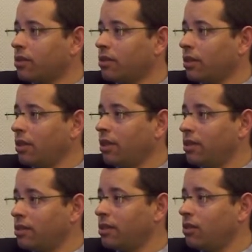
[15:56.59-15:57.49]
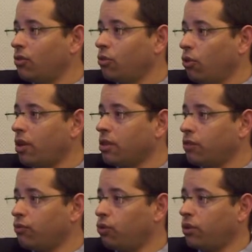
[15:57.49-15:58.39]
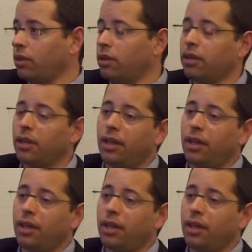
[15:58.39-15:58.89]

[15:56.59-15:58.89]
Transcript: this year, 2014,